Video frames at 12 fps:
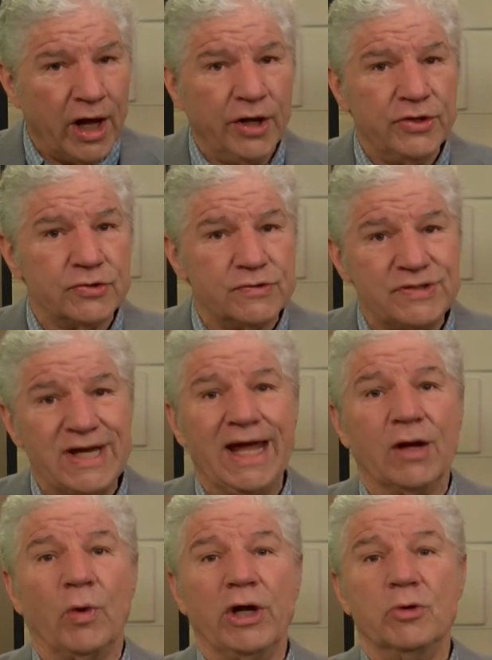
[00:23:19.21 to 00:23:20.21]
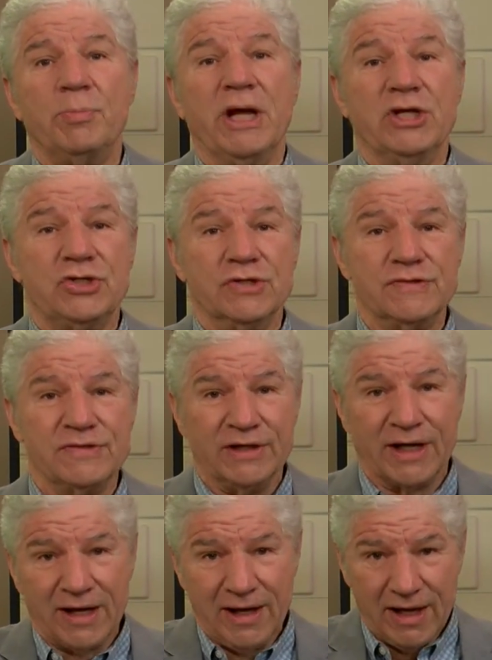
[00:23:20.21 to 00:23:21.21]
Understand Why Your Patient's Sick.
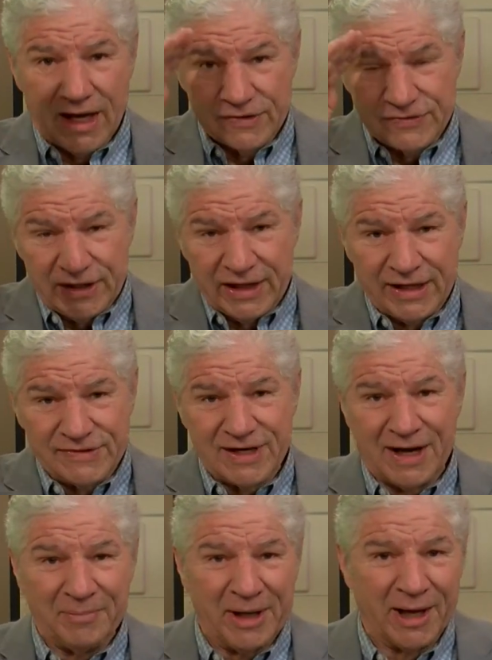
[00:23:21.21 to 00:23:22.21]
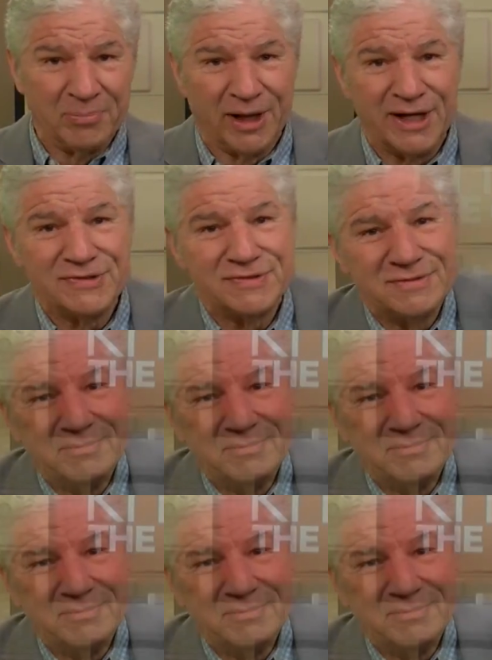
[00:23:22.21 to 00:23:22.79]
I'll see you next time. God bless.